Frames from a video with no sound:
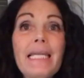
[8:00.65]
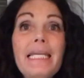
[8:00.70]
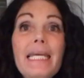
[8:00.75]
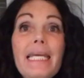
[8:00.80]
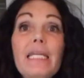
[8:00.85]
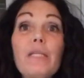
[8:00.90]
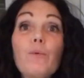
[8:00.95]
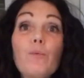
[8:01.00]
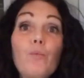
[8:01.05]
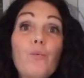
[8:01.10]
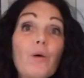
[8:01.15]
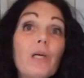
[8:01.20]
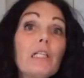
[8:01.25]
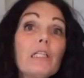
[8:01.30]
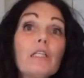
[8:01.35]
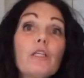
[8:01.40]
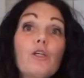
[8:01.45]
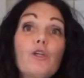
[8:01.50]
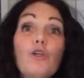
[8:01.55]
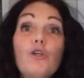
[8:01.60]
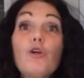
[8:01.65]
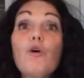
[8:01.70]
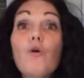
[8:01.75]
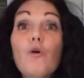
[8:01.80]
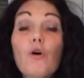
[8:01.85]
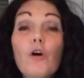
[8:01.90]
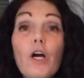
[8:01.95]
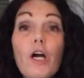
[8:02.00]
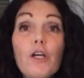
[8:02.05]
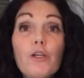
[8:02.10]
and it will
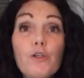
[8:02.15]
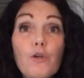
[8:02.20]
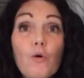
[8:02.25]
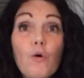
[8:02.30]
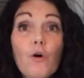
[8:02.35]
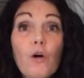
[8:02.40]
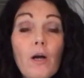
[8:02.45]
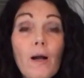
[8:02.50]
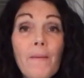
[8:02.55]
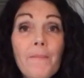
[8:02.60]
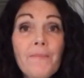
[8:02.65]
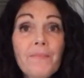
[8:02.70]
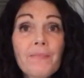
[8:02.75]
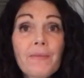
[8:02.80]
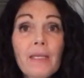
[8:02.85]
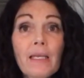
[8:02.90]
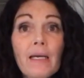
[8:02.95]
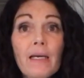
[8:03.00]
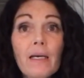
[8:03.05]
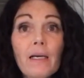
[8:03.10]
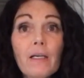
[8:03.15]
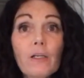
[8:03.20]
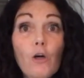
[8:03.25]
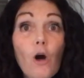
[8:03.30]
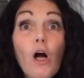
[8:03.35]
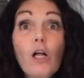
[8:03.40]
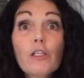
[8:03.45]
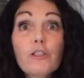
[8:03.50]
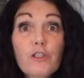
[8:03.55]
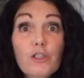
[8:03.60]
cure your
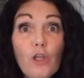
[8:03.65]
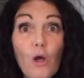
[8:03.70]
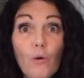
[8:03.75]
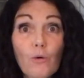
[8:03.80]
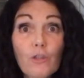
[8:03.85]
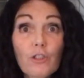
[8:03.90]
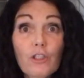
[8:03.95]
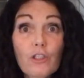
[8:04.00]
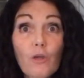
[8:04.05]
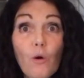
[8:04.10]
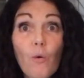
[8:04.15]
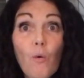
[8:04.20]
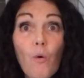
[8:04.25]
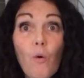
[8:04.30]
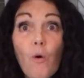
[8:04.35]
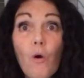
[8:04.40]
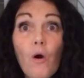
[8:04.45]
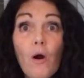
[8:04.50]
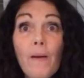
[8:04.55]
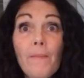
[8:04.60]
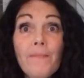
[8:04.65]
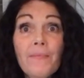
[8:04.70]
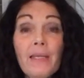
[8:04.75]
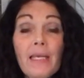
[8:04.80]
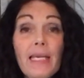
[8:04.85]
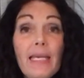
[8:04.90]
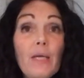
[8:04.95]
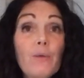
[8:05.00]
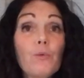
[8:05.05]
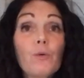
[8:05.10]
gallstones, or
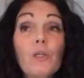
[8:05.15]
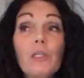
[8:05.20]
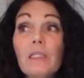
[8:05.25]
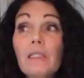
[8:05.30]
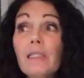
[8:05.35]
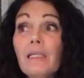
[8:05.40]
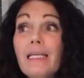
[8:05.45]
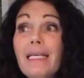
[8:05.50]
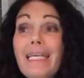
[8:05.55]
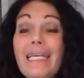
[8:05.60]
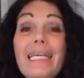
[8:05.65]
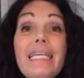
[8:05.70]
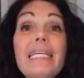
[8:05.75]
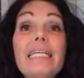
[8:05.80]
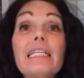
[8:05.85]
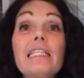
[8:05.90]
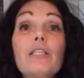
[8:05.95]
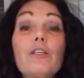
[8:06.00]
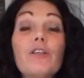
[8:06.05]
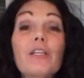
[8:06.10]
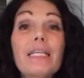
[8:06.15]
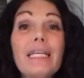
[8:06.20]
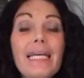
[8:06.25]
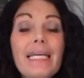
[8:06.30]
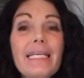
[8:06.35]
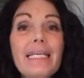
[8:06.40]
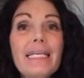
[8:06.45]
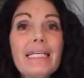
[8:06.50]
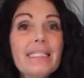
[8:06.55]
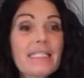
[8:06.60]
it will heal your
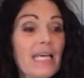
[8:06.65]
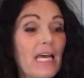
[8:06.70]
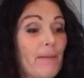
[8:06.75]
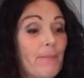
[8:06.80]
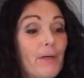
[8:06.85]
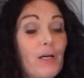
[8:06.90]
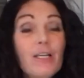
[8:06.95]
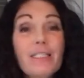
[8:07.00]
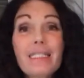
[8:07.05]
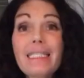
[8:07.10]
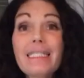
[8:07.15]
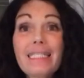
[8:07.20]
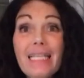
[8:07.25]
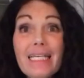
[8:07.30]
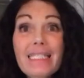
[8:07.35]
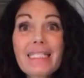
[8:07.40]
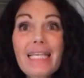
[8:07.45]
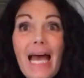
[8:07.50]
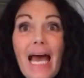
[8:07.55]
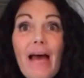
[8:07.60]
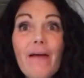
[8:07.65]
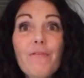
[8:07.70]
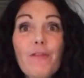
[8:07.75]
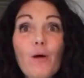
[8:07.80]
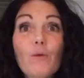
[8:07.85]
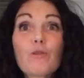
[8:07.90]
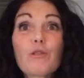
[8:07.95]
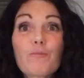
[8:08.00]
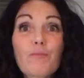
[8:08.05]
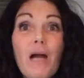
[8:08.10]
kidneys, because it does have
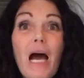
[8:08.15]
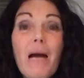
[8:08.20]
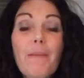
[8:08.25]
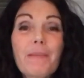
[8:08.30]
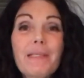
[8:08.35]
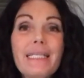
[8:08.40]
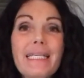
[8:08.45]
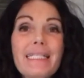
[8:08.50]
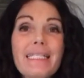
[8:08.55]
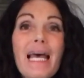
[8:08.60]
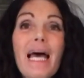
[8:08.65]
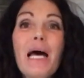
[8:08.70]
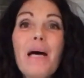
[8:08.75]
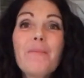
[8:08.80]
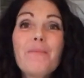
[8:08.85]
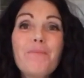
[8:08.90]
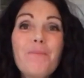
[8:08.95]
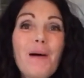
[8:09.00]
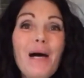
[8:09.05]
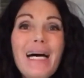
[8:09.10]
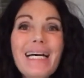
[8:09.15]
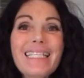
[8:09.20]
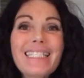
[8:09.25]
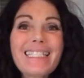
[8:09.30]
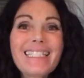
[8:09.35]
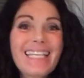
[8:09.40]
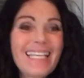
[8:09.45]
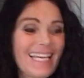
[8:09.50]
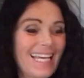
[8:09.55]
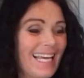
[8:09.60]
those properties,
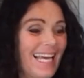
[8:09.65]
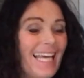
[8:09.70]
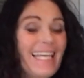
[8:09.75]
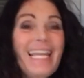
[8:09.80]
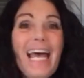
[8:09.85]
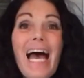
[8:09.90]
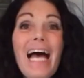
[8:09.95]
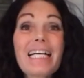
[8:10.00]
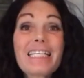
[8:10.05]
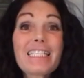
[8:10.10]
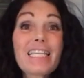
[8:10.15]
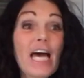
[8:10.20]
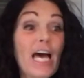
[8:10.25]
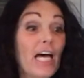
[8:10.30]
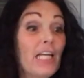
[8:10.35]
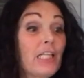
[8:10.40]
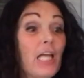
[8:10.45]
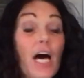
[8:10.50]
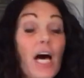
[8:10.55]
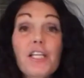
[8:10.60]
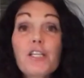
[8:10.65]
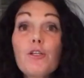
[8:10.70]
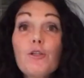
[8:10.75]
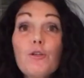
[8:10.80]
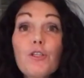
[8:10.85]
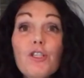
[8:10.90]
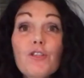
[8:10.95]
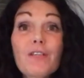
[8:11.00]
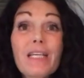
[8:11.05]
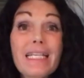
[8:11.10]
but it has a lot of
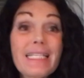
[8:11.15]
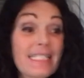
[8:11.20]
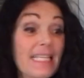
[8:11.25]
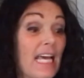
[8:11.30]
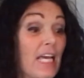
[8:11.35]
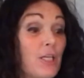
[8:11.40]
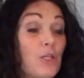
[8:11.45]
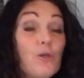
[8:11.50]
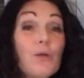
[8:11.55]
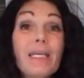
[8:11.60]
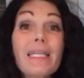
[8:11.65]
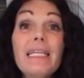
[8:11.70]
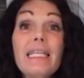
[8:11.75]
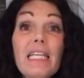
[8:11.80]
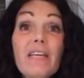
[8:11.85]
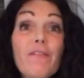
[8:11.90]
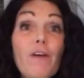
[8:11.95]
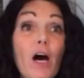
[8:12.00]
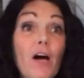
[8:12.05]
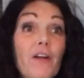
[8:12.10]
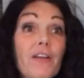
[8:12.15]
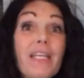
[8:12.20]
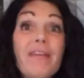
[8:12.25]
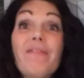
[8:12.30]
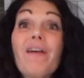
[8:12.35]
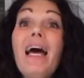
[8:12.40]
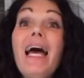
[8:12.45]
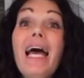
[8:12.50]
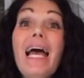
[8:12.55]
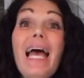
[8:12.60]
nutrients. You can live on
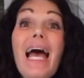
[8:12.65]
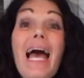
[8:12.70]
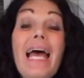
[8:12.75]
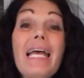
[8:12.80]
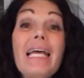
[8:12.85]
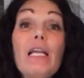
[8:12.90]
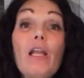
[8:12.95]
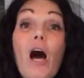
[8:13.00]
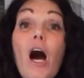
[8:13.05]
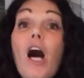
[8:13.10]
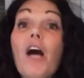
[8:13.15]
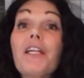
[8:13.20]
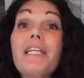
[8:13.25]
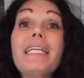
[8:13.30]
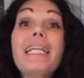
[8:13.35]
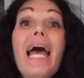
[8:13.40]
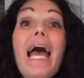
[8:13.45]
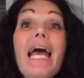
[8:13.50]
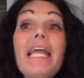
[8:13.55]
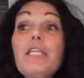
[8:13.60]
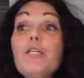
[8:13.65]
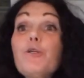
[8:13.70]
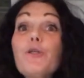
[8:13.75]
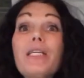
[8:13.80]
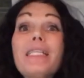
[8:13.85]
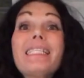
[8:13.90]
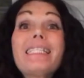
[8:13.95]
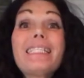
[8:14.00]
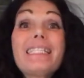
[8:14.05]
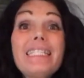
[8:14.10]
it and you
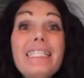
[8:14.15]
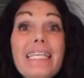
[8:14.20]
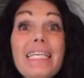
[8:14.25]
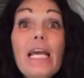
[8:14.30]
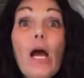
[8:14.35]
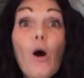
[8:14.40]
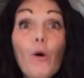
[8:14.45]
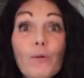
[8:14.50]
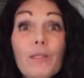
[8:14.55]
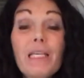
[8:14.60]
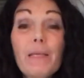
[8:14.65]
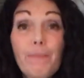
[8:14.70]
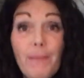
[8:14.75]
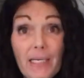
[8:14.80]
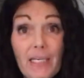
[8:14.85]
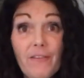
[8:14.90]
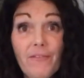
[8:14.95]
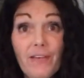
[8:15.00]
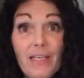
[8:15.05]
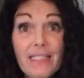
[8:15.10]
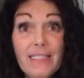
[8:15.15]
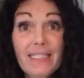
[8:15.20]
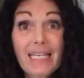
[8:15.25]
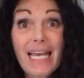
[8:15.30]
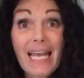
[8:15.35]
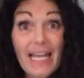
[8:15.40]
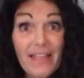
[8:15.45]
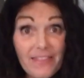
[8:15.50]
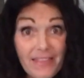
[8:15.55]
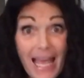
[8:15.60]
can see only benefits.
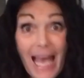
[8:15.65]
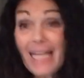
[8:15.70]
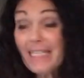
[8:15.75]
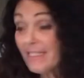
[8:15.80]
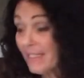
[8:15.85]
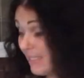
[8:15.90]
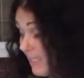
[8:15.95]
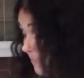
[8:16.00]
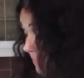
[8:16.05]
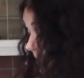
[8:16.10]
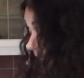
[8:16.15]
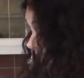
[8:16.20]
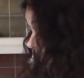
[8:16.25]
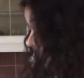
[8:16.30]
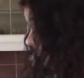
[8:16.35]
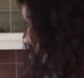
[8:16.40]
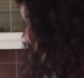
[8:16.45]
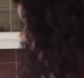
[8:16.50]
That's the meaning